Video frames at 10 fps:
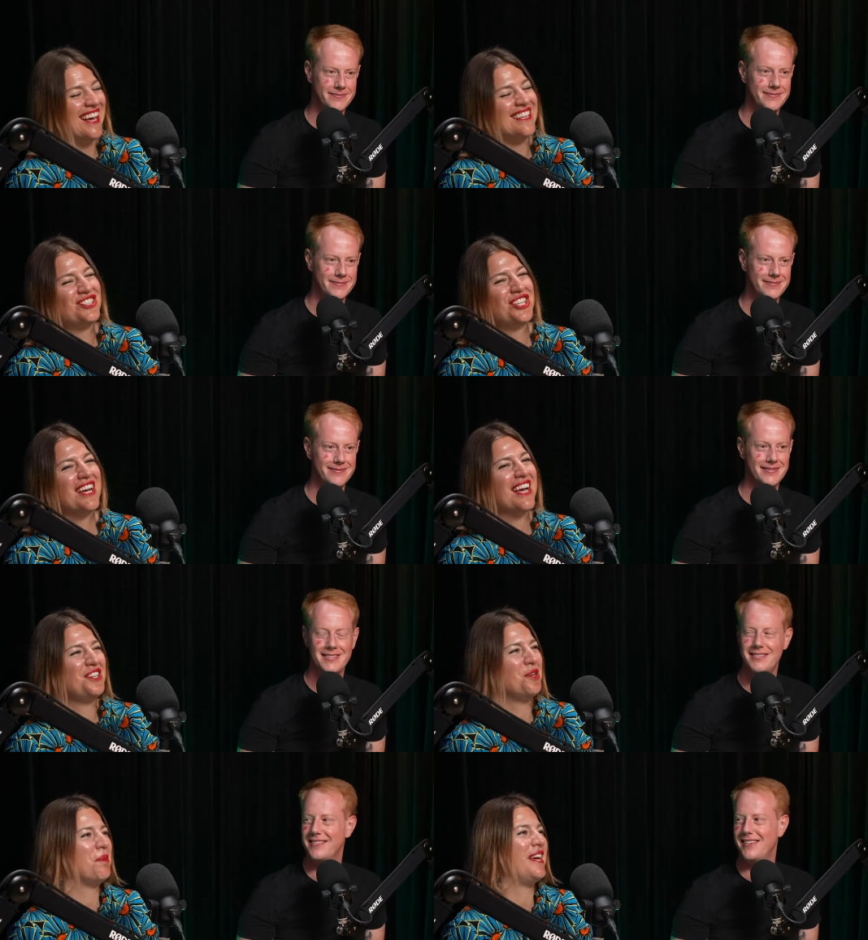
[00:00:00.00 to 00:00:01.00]
Speaker 1: Check on
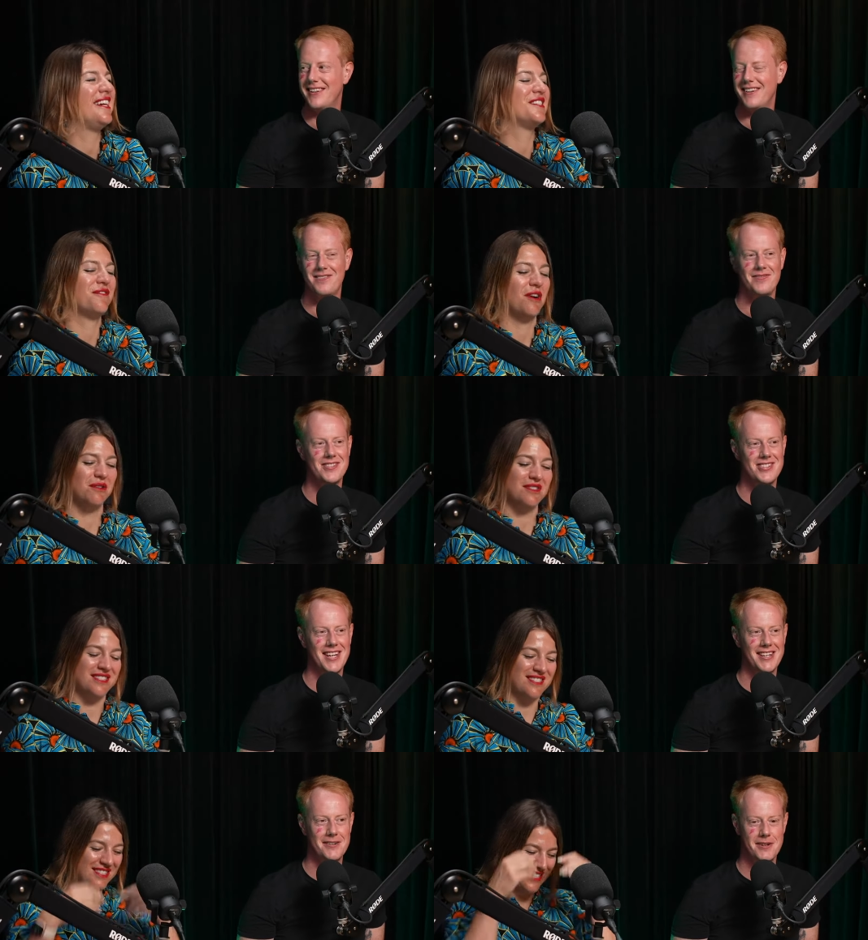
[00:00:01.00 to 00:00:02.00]
your pigs, folks. Check on
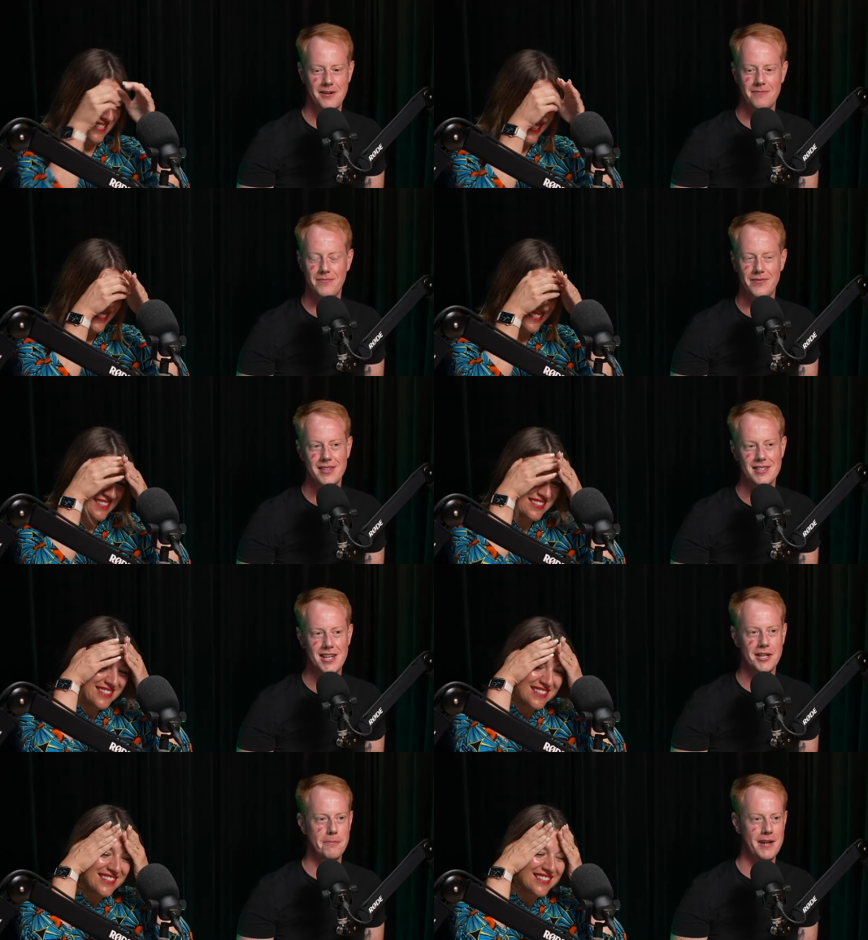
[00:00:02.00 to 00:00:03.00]
your pigs.
Speaker 2: Check
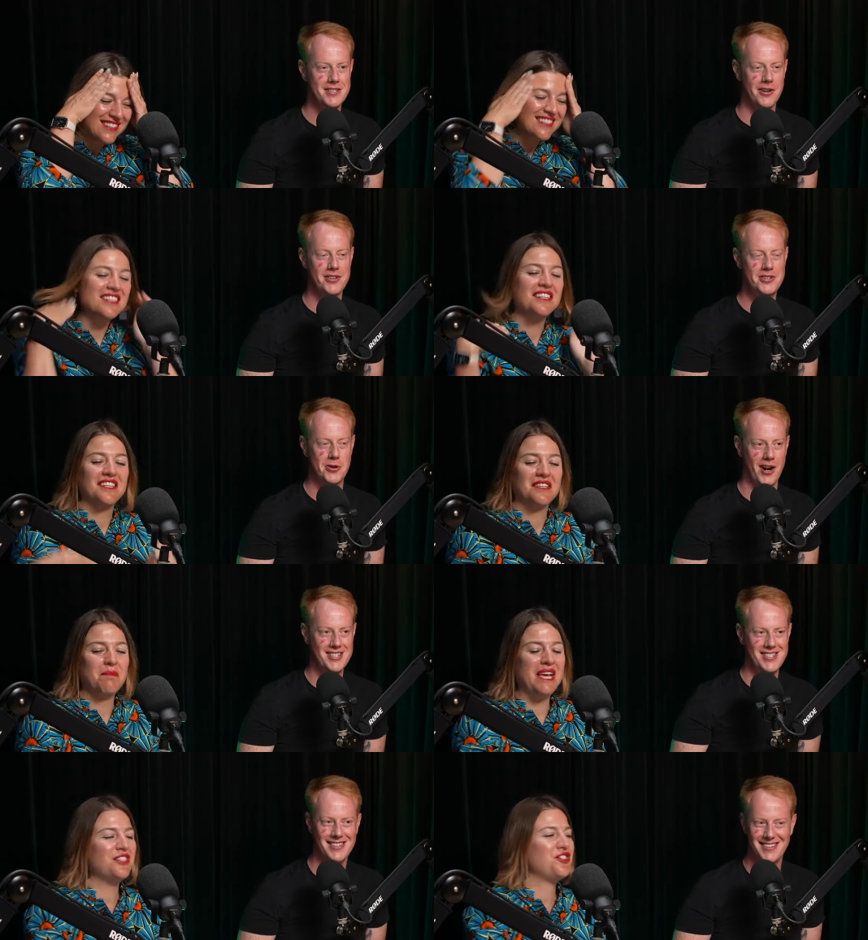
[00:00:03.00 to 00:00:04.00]
your pigs aren't distressed.
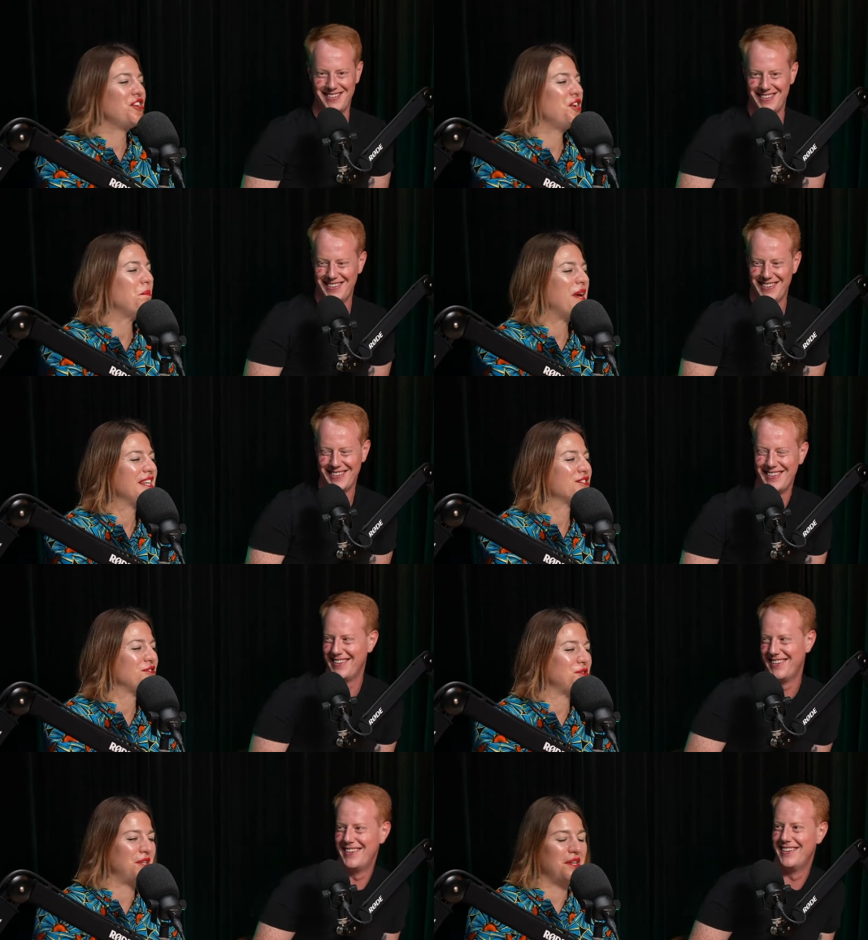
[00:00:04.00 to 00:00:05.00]
Make sure your pigs
Speaker 1: are doing